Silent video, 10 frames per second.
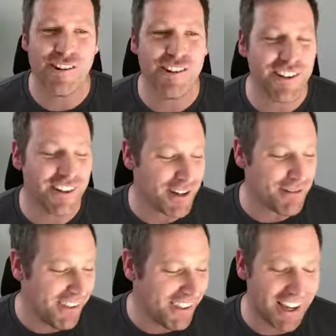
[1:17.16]
who you're going to
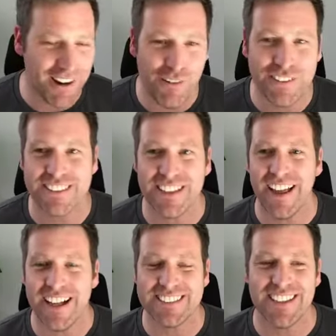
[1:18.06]
meet, and obviously
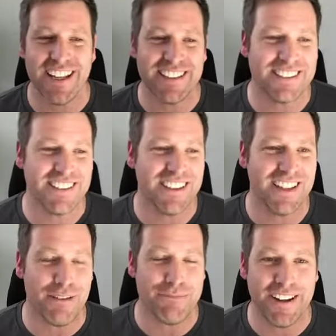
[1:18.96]
that's led to
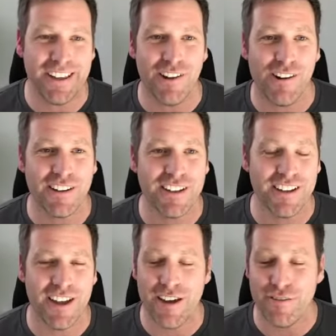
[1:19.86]
a pretty long
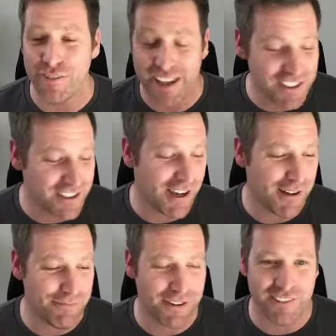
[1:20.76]
uh,
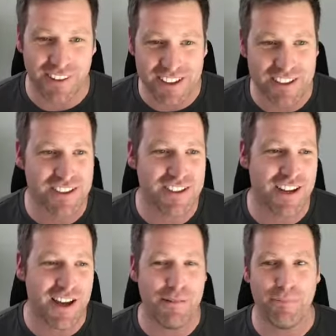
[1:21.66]
friendship and
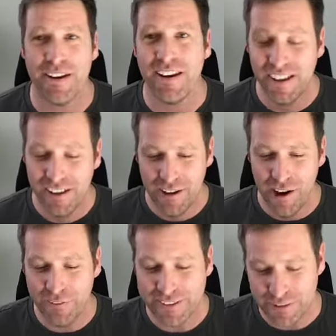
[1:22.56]
relationship. And
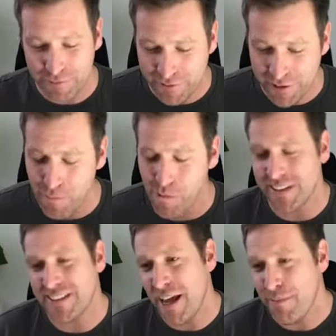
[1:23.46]
obviously we've got a
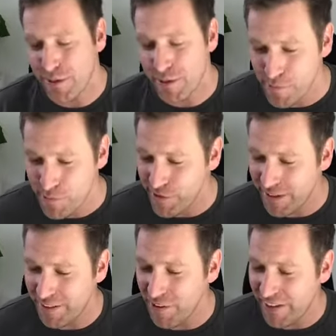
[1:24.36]
WhatsApp group going
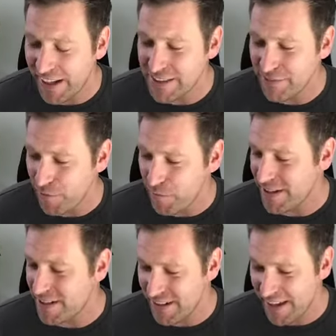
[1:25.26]
and all the rest of it,
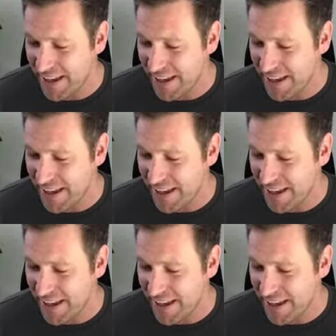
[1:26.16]
which uh,